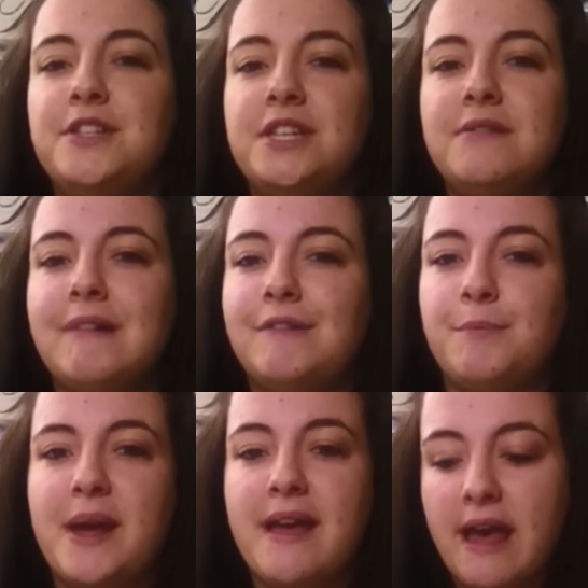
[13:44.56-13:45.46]
She read
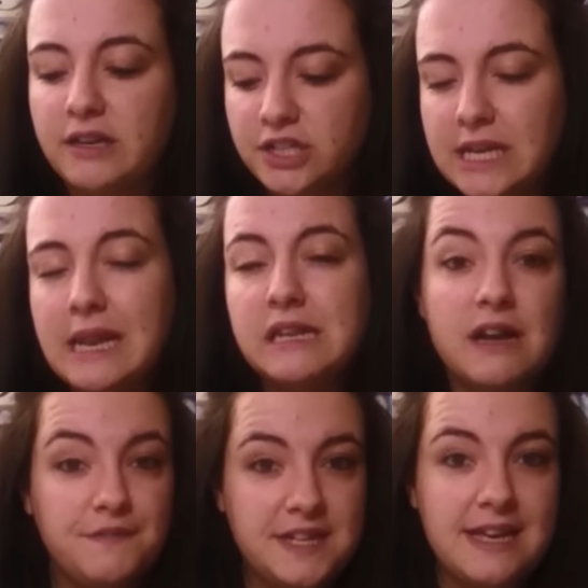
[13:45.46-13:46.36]
Rebecca and she
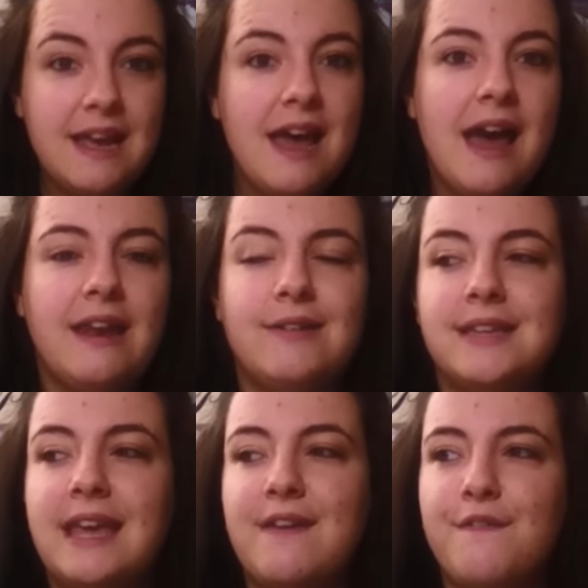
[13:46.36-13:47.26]
loved it, and I
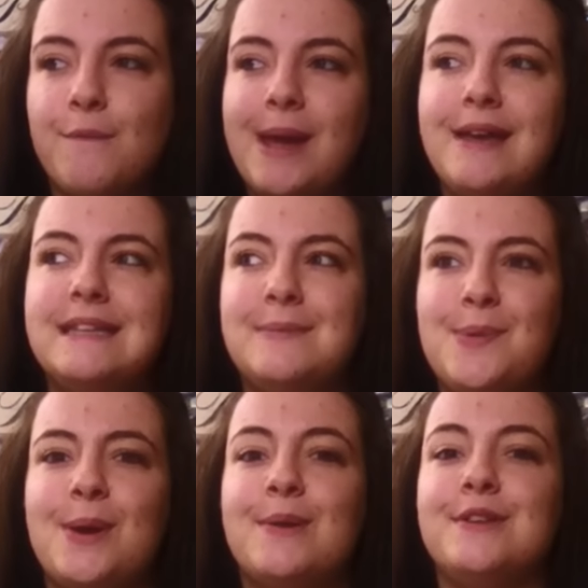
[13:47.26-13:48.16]
was like, if Rebecca is a
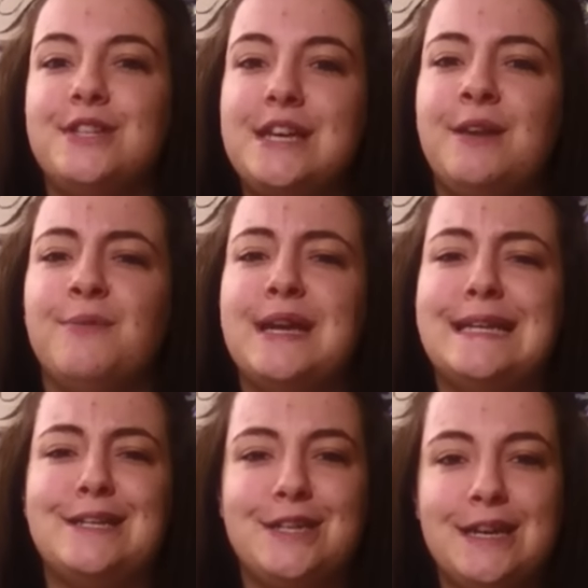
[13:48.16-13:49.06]
book that she can
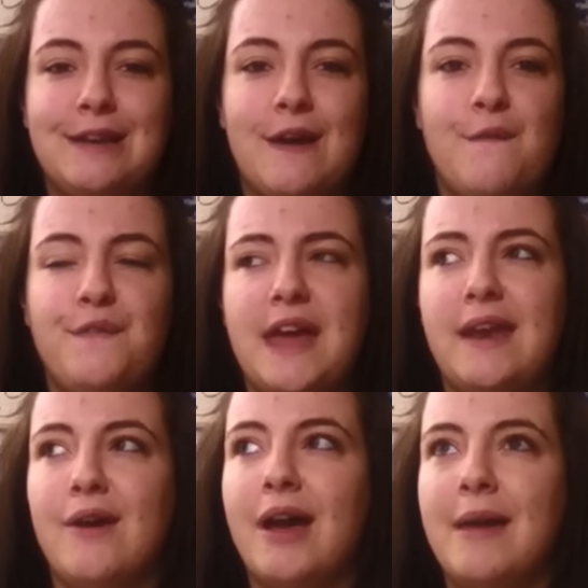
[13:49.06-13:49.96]
read and she can love,
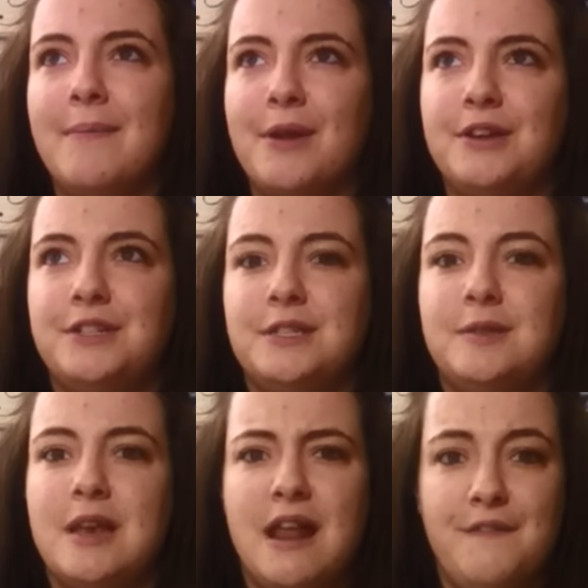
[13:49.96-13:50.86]
then I am going to
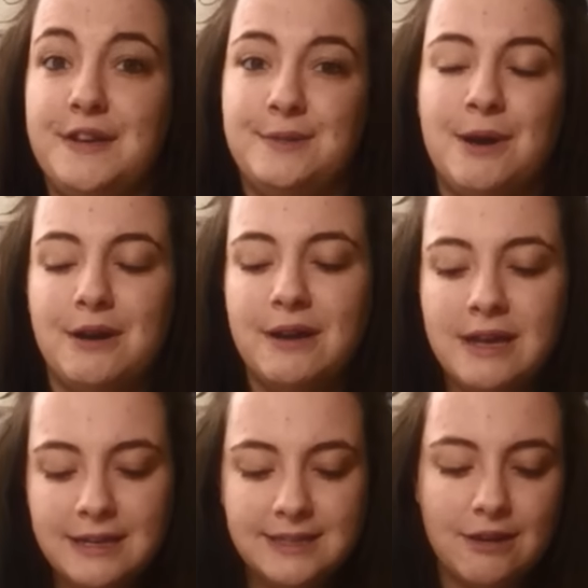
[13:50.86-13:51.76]
just love it as well.
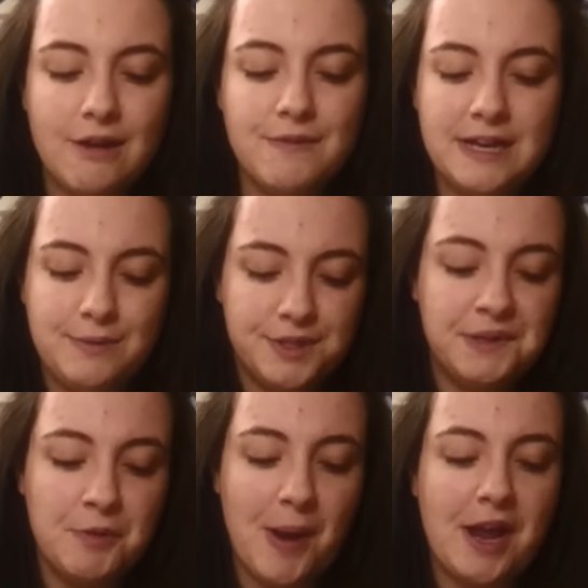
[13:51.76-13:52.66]
So I really want
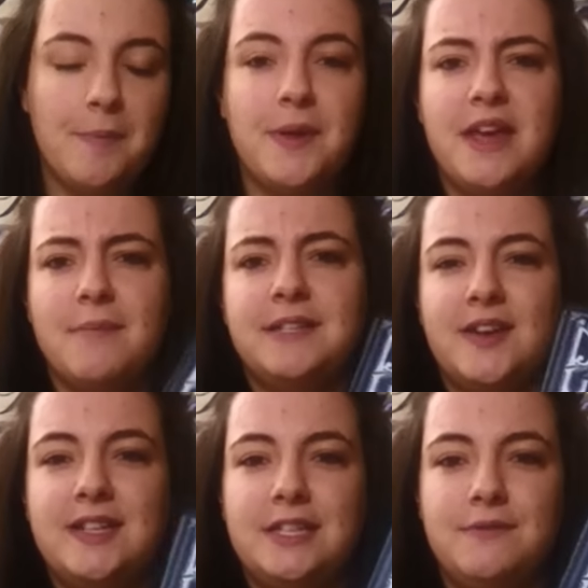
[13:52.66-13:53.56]
to read Rebecca, but yeah, I'm
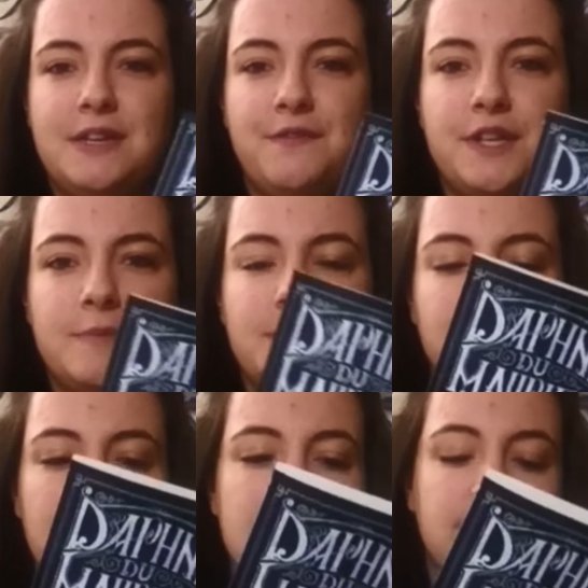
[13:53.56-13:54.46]
excited to read Frenchman's
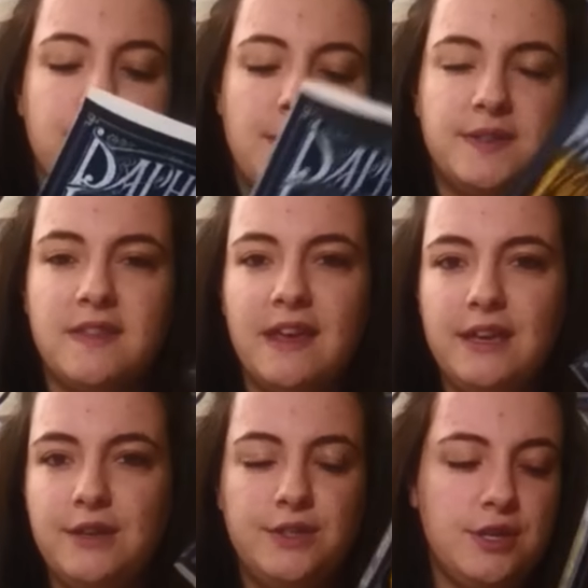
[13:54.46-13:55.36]
Creek as well. So
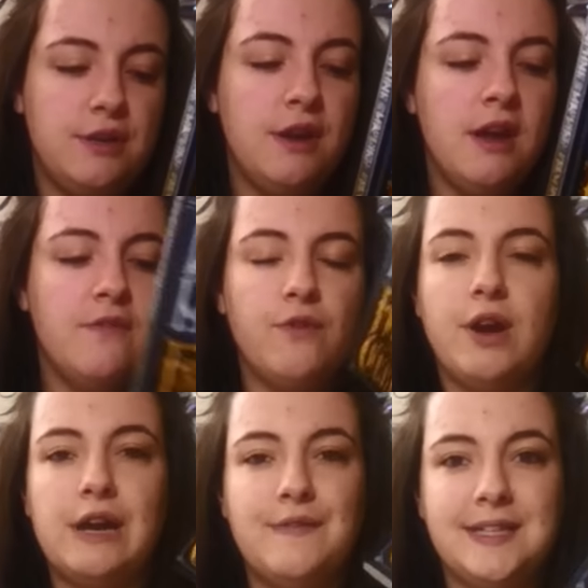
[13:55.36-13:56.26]
thank you to
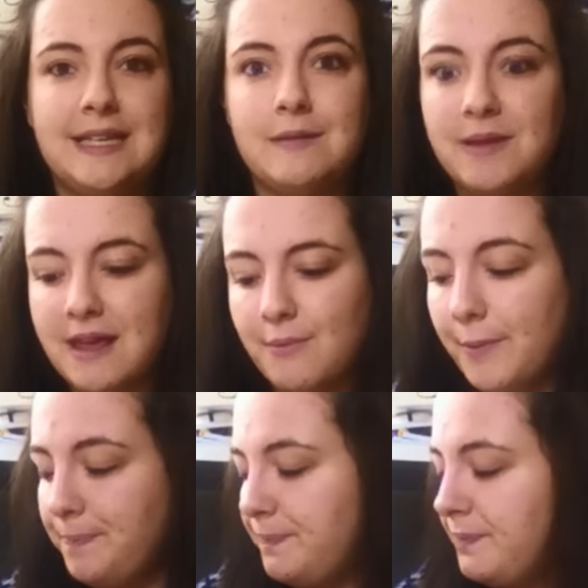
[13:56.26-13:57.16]
Virago for sending me that
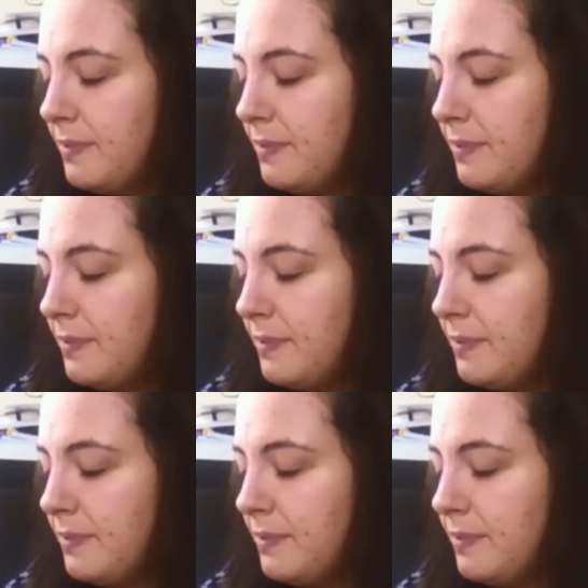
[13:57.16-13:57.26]
one.